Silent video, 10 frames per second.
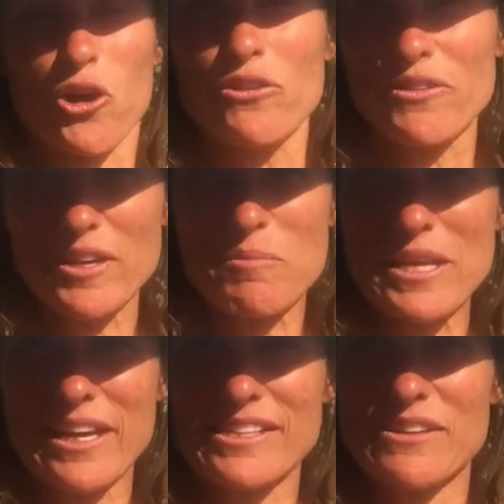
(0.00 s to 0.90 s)
perfect
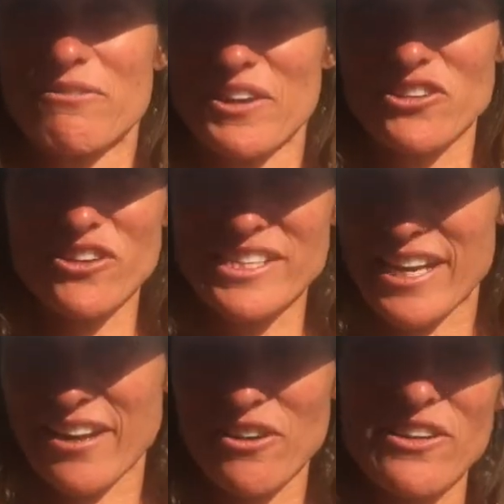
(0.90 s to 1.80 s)
because if Victor and
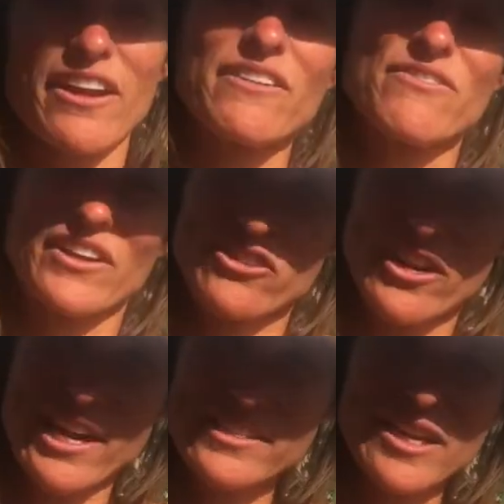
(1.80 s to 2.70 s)
Danny are there, Victor
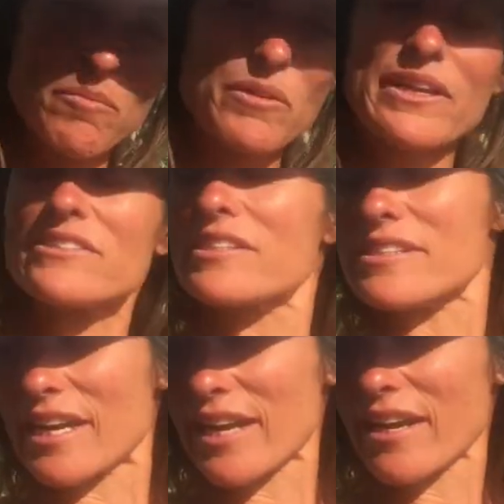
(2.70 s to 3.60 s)
has a couple ounces,
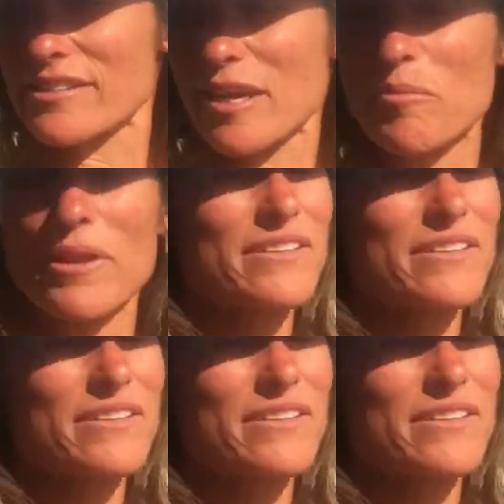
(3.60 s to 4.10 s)
Danny has a couple